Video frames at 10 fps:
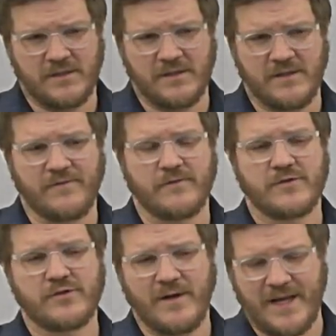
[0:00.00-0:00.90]
different
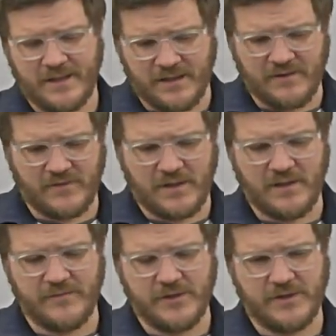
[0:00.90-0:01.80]
tracking of the
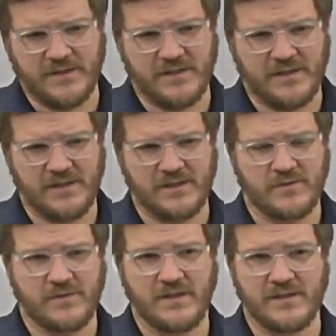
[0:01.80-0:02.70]
images
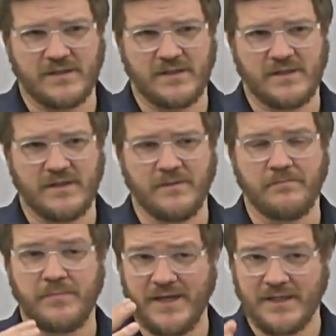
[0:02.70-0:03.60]
is the
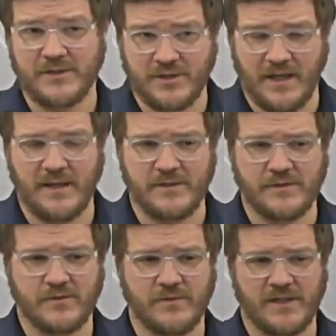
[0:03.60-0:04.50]
biggest
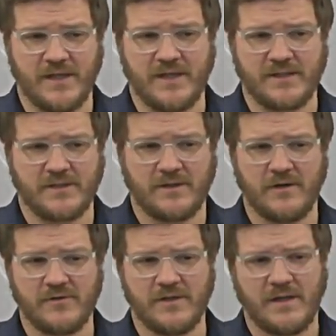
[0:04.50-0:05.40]
challenge with
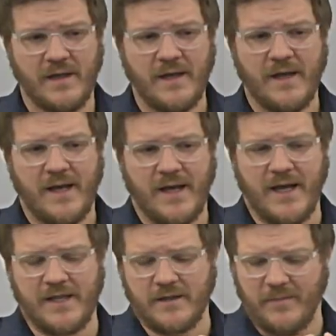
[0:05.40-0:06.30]
aniseikonia.
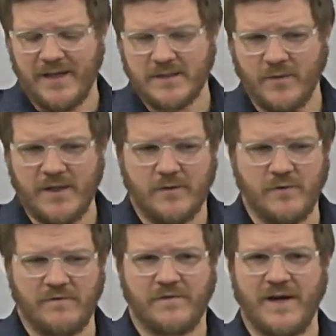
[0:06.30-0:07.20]
And the best way that
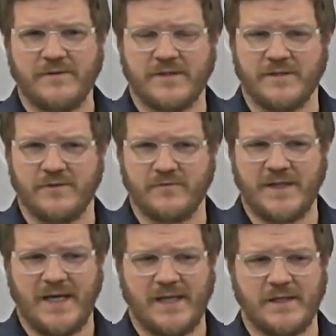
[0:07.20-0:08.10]
we've found to do
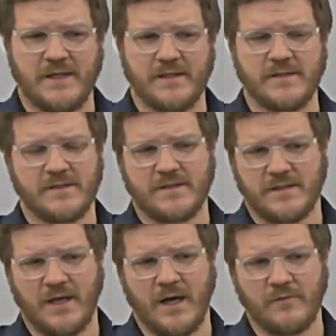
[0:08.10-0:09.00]
that is
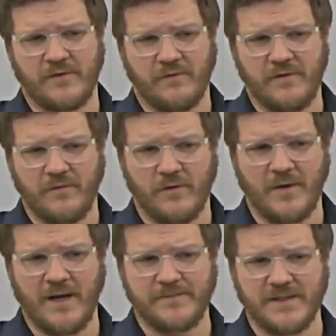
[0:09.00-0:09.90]
with freeform
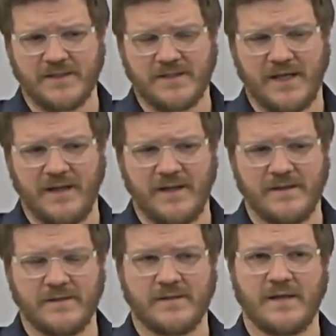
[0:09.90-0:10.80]
optics
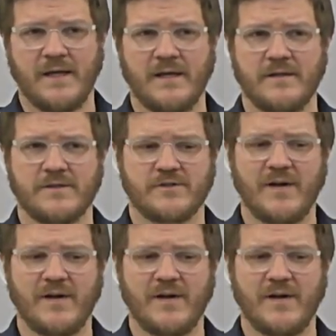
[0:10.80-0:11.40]
and a